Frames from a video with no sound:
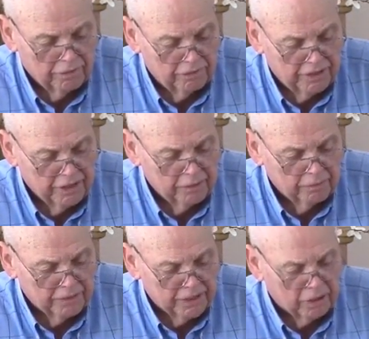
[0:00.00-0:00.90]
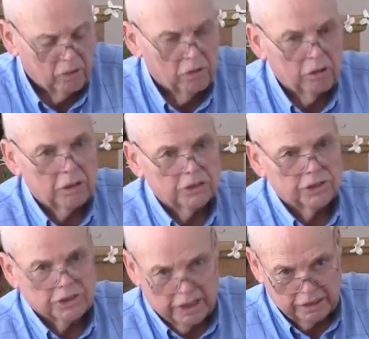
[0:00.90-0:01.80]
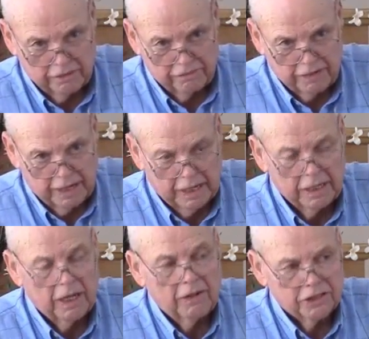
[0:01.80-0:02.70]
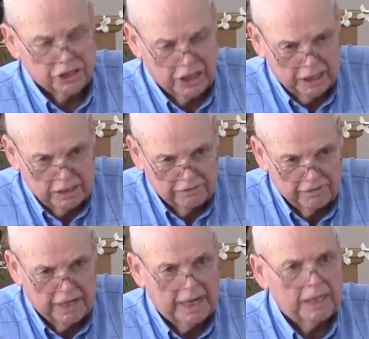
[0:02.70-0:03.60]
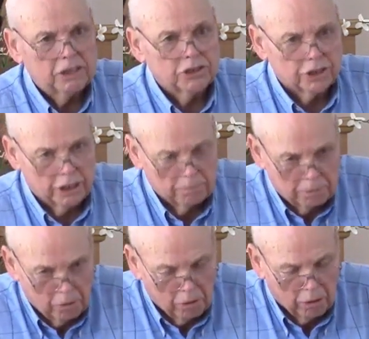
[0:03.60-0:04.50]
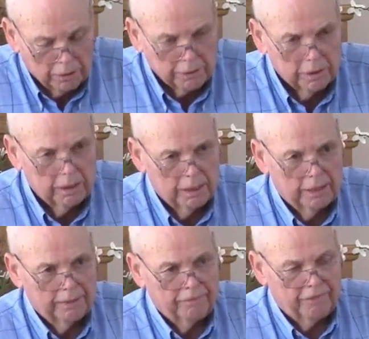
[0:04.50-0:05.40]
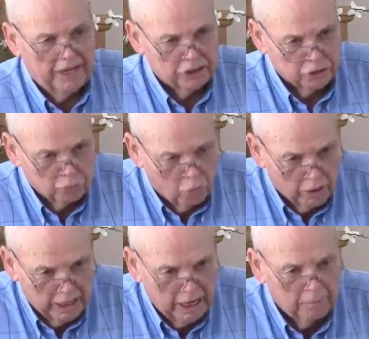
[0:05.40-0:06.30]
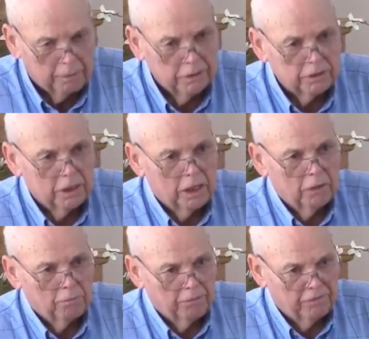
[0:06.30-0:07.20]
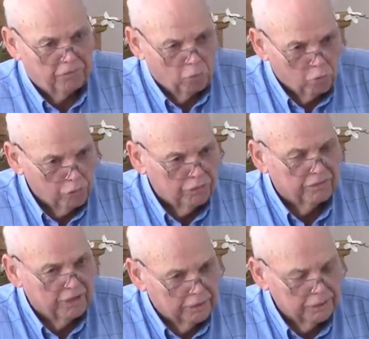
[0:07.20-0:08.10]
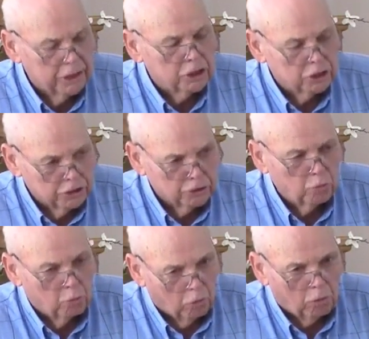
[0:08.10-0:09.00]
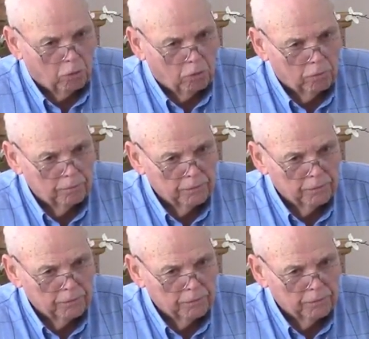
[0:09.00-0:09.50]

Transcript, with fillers: them that are sanctified. Right. Sanctified, set apart. That's what happened before the foundation of the world